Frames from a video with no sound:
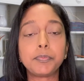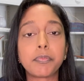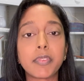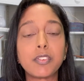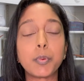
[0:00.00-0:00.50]

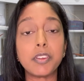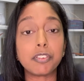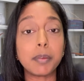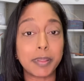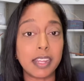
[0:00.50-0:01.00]
So we usually
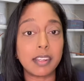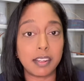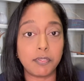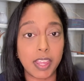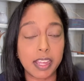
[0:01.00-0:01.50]
plan in
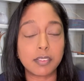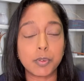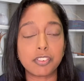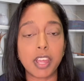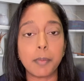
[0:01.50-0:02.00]
advance which
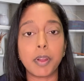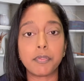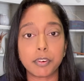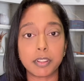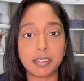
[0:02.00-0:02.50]
type of
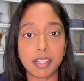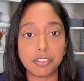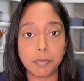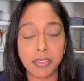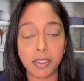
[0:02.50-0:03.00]
fertilization
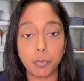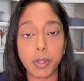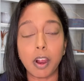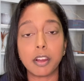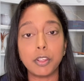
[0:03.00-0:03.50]
method we are
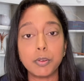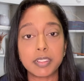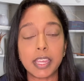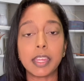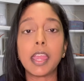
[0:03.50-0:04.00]

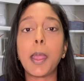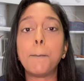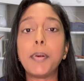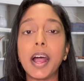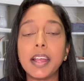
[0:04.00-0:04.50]
using,
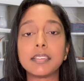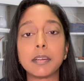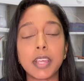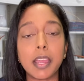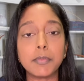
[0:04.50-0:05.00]
but
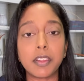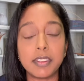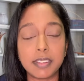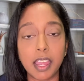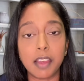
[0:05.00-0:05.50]
sometimes on the
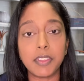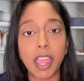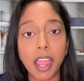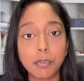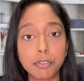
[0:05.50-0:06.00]
day of the egg
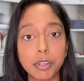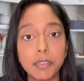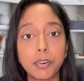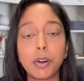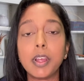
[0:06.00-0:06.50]

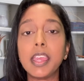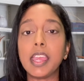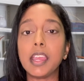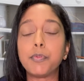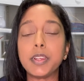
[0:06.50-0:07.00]
retrieval, if
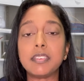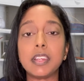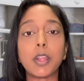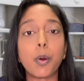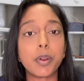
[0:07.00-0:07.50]
we see
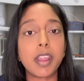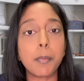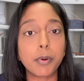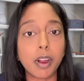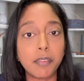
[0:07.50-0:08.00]
lower number
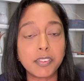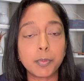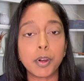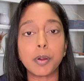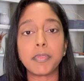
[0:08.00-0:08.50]
of
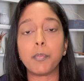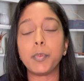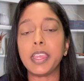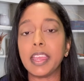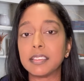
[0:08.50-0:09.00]
sperm than we
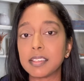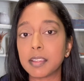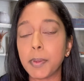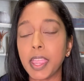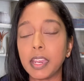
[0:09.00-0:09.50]

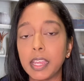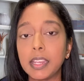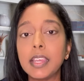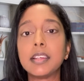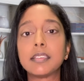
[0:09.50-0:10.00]
anticipated,
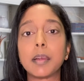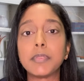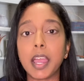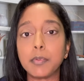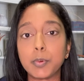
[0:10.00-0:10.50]

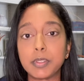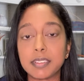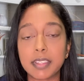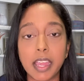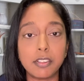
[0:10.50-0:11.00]
sometimes we'll
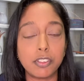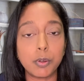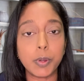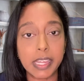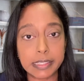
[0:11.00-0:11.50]
decide to do
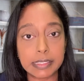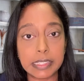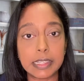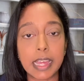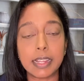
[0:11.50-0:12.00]
ICSI
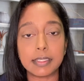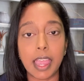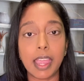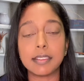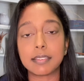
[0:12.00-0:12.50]
that day
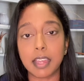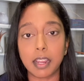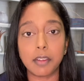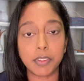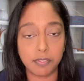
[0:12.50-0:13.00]
instead of
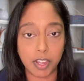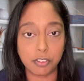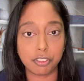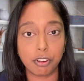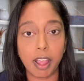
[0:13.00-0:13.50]

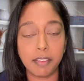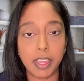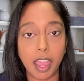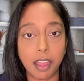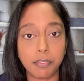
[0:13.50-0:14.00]
conventional IVF.